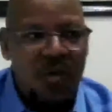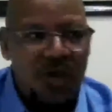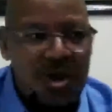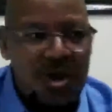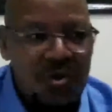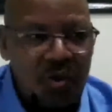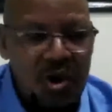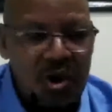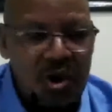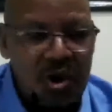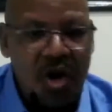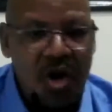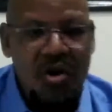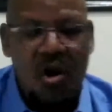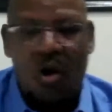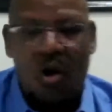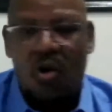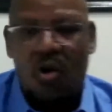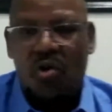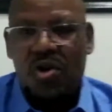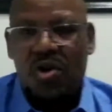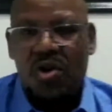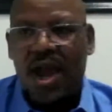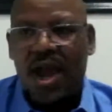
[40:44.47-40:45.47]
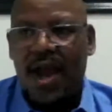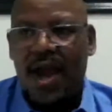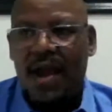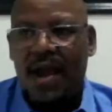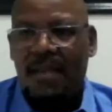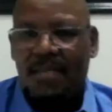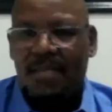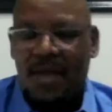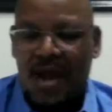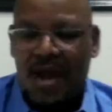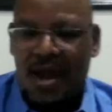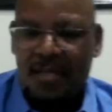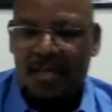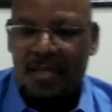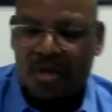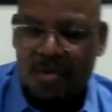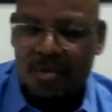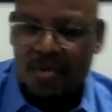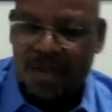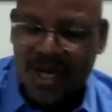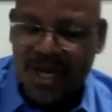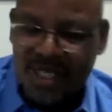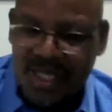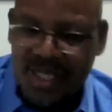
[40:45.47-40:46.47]
We don't own
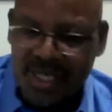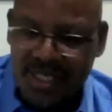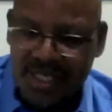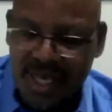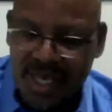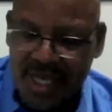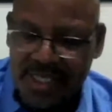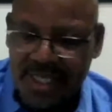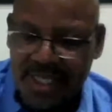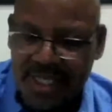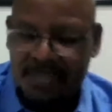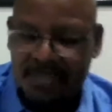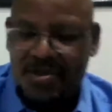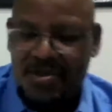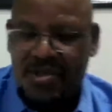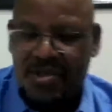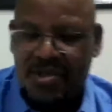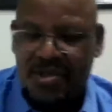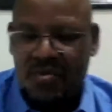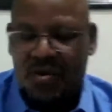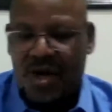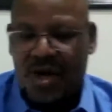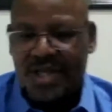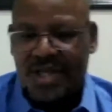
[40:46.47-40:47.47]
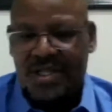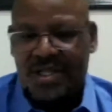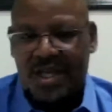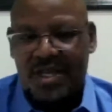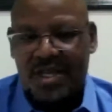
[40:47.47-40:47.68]
properties except what